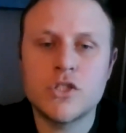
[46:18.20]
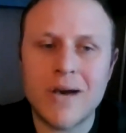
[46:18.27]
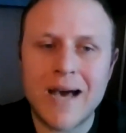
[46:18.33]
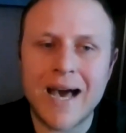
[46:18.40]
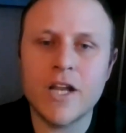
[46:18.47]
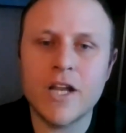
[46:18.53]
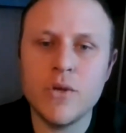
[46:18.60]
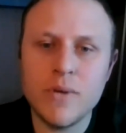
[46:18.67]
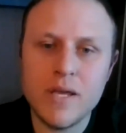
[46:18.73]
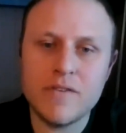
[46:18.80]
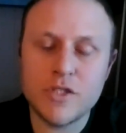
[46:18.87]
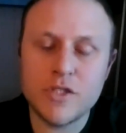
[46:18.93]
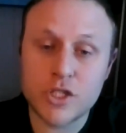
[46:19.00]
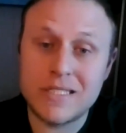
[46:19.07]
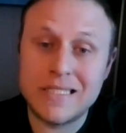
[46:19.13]
So how do you
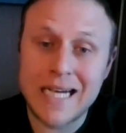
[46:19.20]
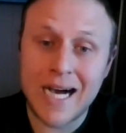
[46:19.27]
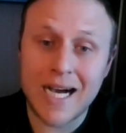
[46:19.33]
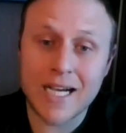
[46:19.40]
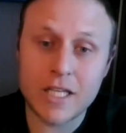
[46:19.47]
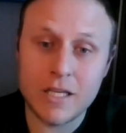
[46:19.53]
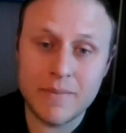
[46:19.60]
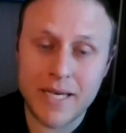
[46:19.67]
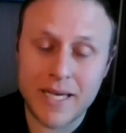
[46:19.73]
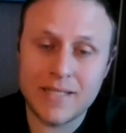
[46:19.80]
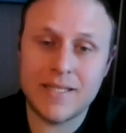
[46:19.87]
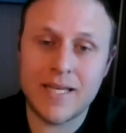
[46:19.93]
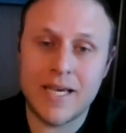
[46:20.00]
even just document